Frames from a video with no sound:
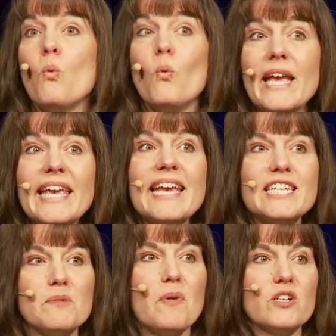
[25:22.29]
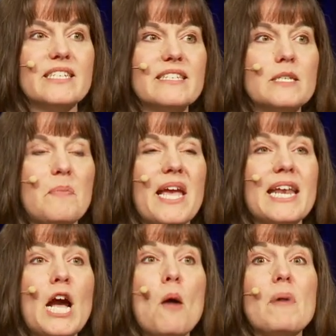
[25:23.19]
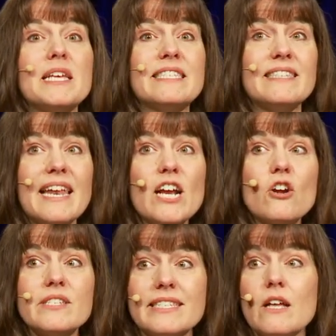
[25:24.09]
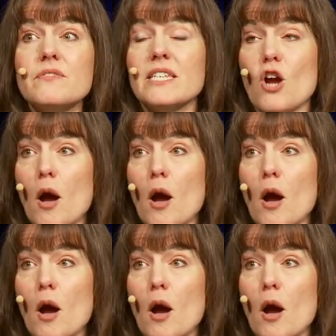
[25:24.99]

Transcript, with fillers: We get to participate by setting ourselves in